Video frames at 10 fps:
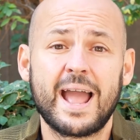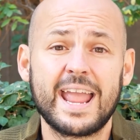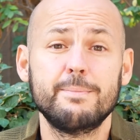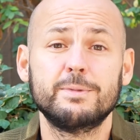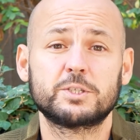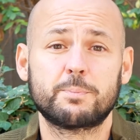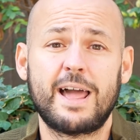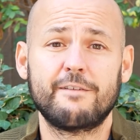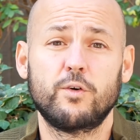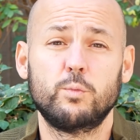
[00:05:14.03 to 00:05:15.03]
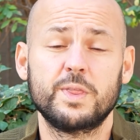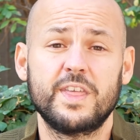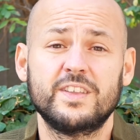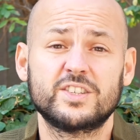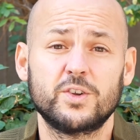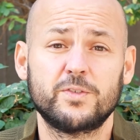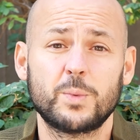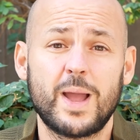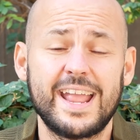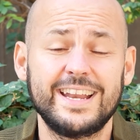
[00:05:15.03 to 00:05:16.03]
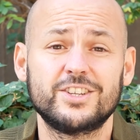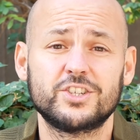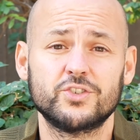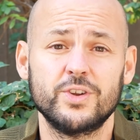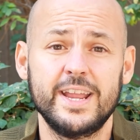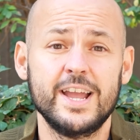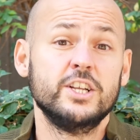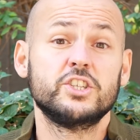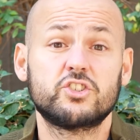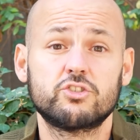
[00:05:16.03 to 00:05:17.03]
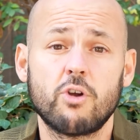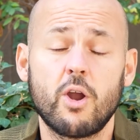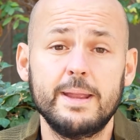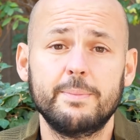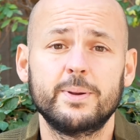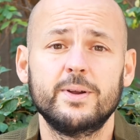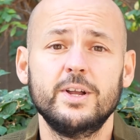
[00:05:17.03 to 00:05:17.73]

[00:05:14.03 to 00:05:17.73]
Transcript: payments platform within the software industry, Stripe.